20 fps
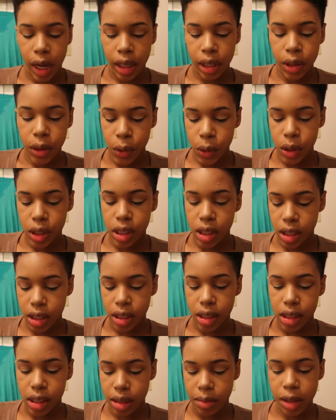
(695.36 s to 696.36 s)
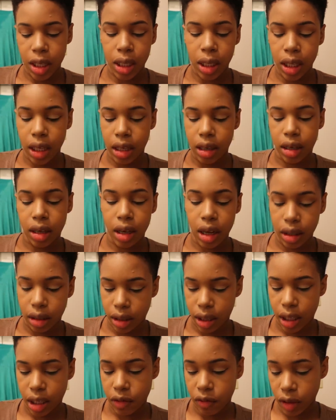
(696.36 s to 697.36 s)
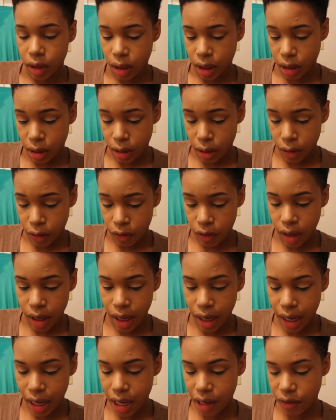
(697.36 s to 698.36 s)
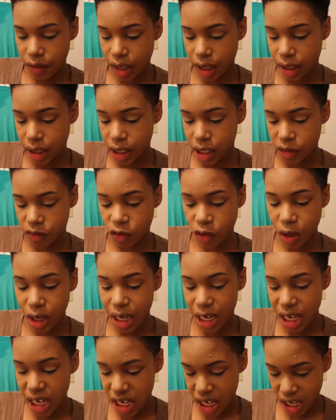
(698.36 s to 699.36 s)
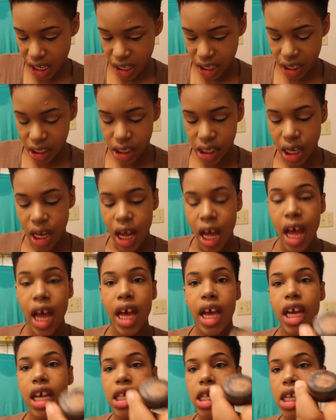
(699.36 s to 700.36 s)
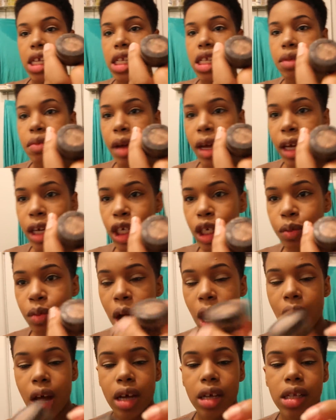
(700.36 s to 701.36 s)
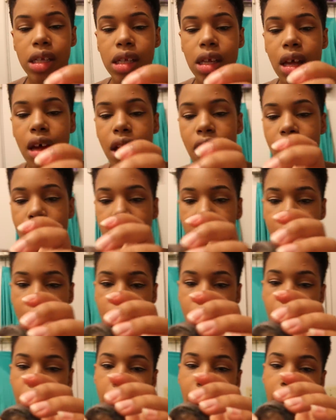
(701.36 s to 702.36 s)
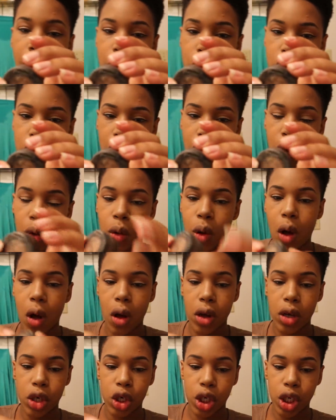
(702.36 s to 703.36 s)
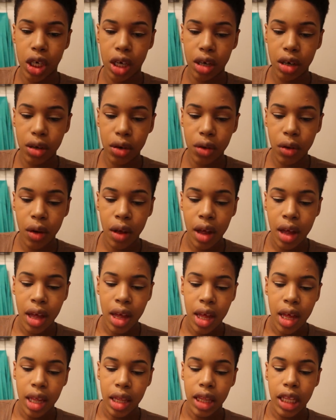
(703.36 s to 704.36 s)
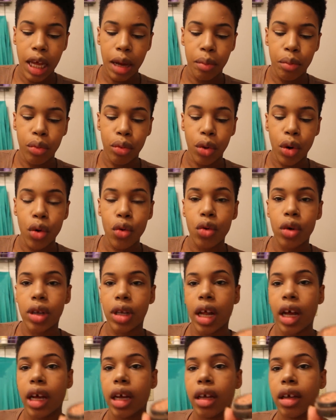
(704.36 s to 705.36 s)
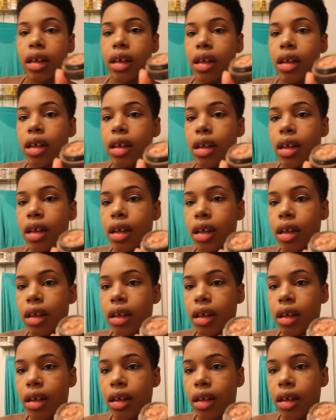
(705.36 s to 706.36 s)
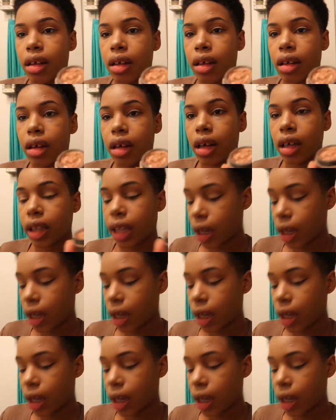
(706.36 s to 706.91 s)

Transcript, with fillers: I use this, let me clean it off. I can't even clean it off. I have had this for eons. It's a Smashbox um, eyeshadow called Shell that broke like a